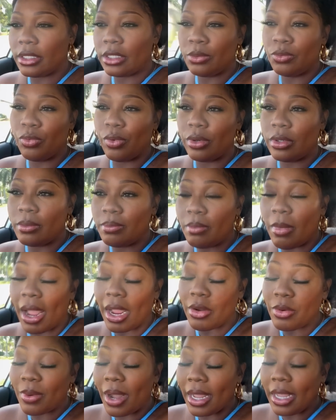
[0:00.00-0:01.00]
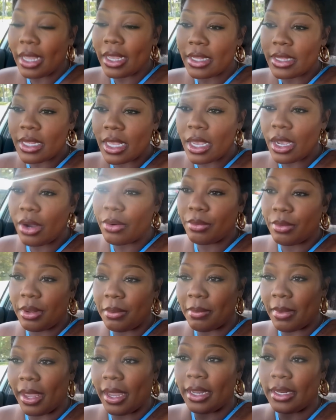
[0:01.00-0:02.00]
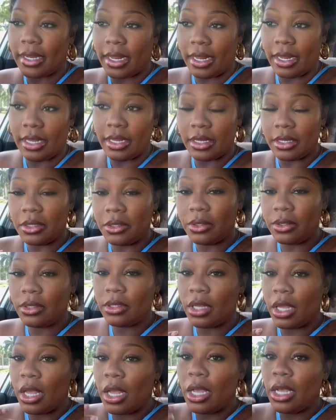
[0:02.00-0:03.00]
YSL remade their heels